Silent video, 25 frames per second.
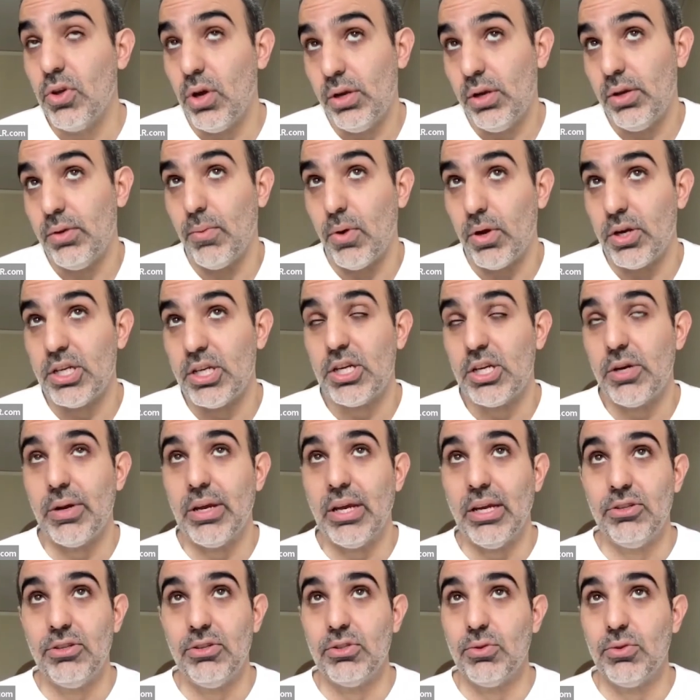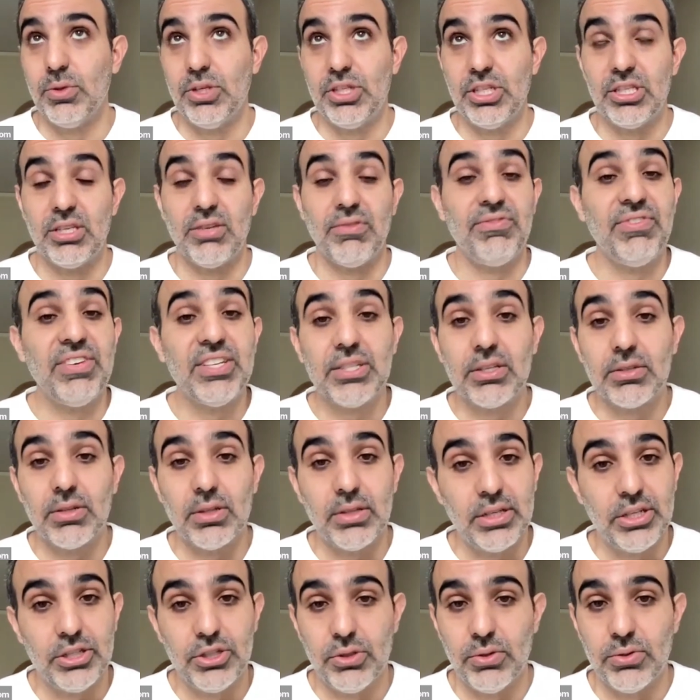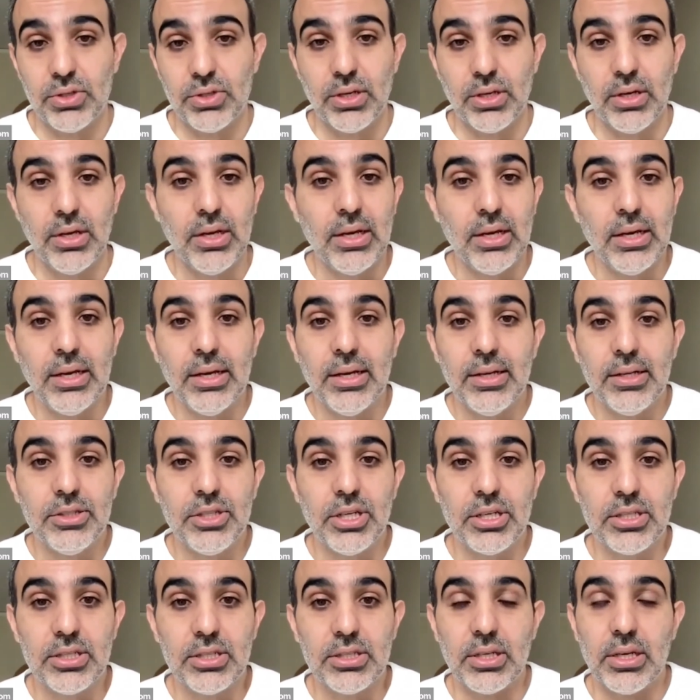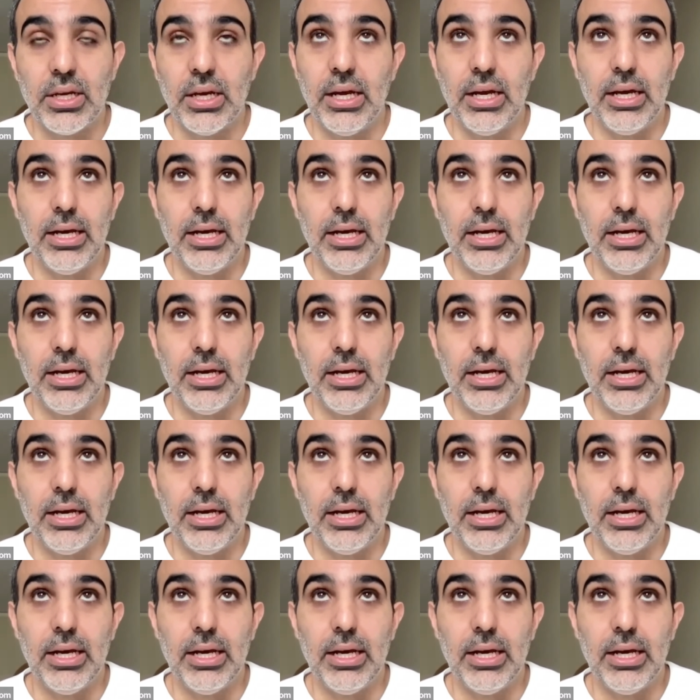non-monetary issues, which is fiscal issues, just